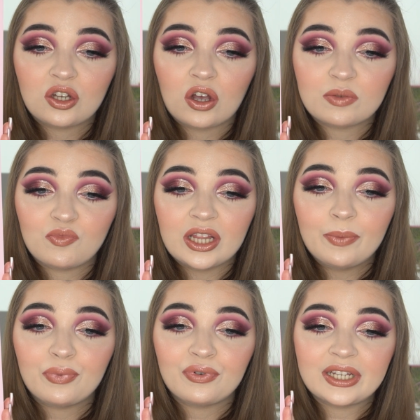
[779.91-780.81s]
They've got
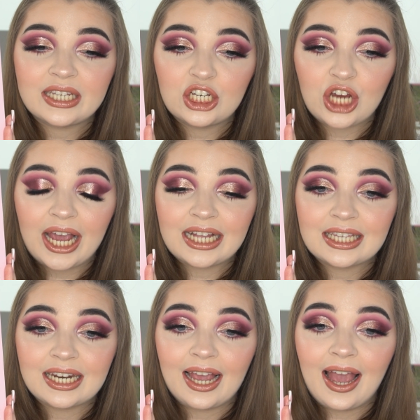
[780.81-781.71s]
really pretty shades
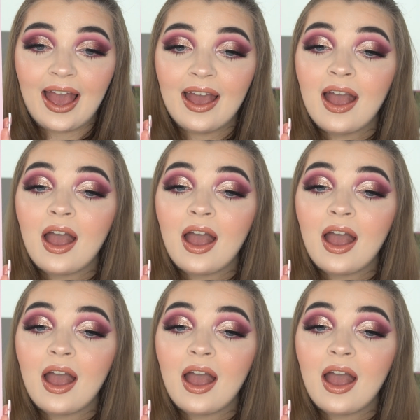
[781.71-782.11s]
in here.